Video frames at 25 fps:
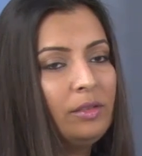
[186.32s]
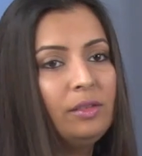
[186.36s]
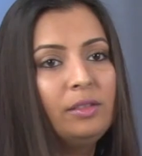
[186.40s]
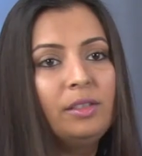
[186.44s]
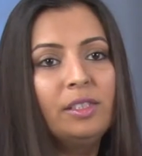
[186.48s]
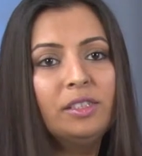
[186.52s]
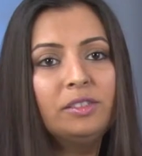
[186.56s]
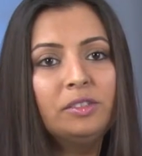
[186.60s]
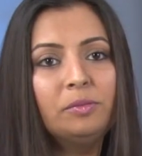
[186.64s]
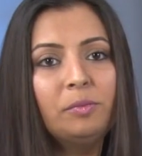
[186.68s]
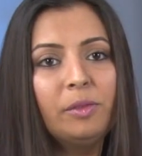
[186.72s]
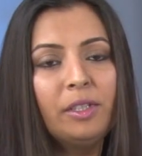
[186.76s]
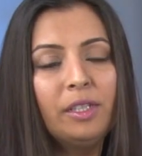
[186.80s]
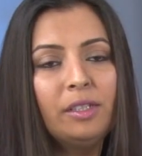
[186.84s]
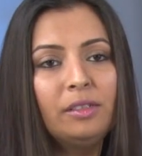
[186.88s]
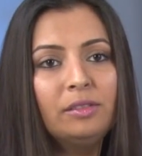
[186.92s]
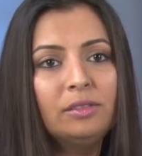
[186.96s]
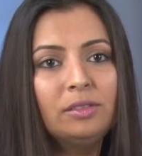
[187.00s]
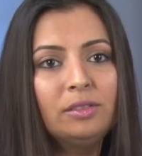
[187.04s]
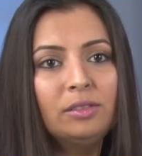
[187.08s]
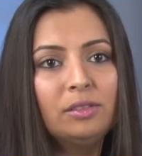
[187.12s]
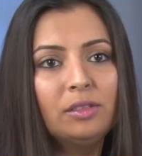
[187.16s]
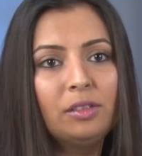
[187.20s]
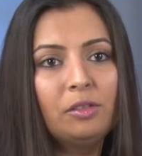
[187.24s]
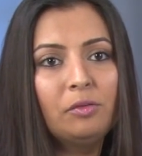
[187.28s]
This
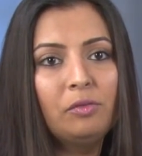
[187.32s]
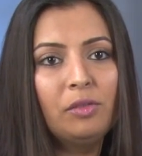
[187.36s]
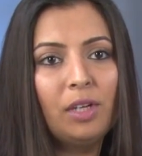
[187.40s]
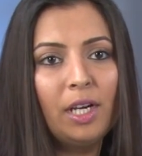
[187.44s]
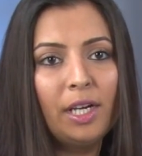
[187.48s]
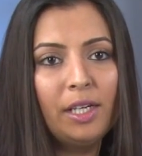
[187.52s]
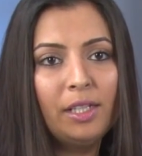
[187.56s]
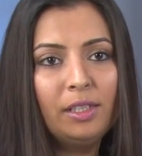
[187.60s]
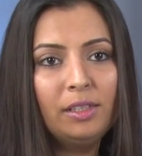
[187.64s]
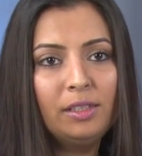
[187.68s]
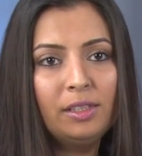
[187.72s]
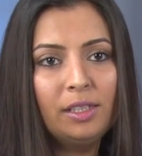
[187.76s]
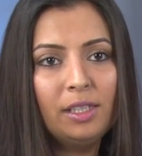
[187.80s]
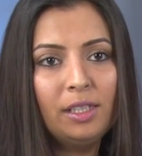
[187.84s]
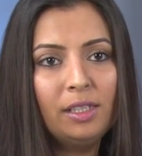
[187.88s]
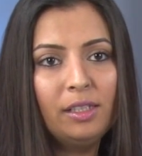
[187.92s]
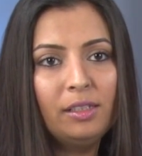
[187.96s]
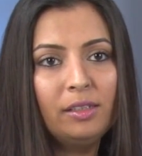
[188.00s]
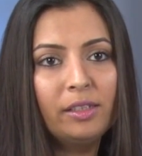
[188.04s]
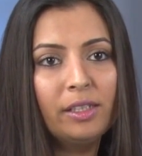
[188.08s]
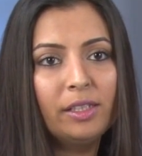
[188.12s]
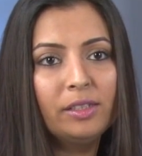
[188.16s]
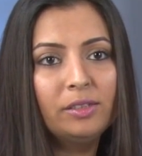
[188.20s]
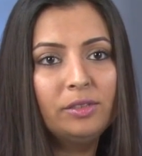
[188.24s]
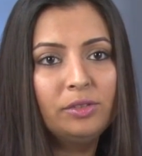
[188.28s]
means the white key
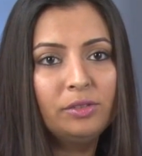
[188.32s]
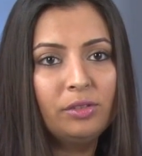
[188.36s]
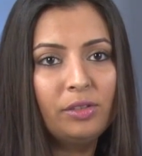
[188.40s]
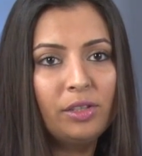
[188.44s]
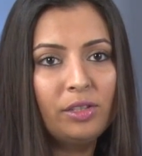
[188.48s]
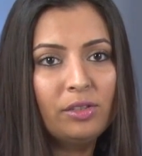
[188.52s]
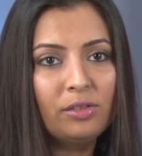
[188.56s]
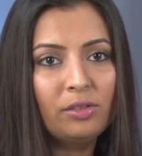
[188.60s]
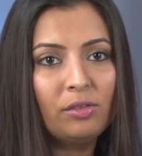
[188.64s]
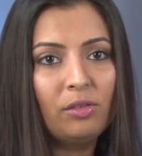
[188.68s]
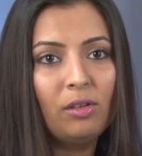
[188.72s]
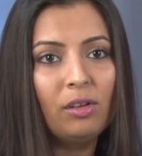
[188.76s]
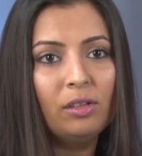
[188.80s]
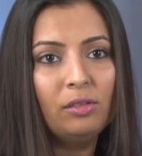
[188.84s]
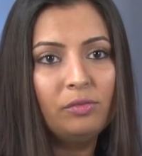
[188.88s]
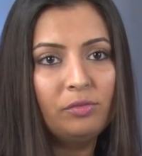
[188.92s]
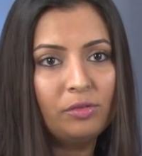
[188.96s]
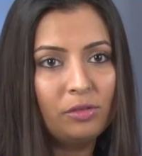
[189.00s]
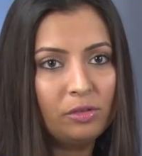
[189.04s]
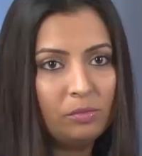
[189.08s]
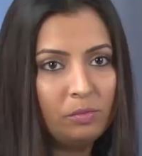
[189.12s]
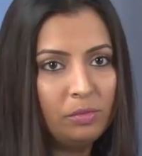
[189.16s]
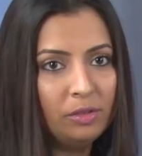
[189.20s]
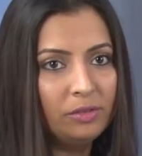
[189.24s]
can switch all four